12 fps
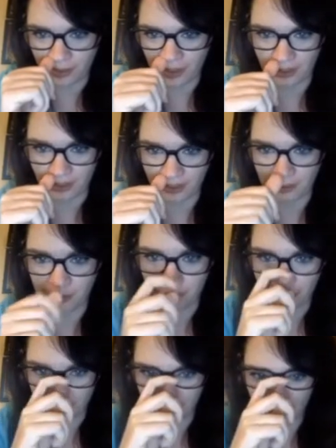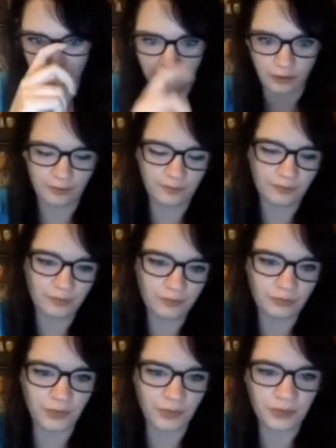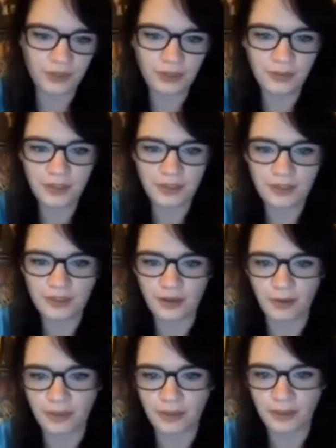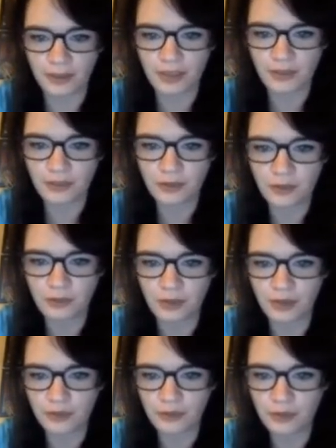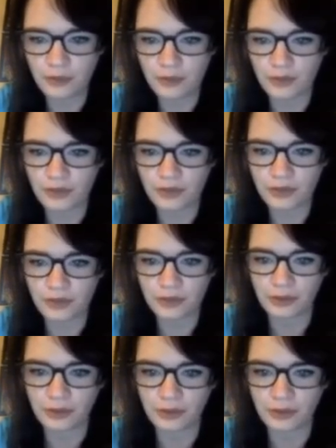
a 90s Disney movie. Beauty and the Beast, and with the man who part of your world, Circle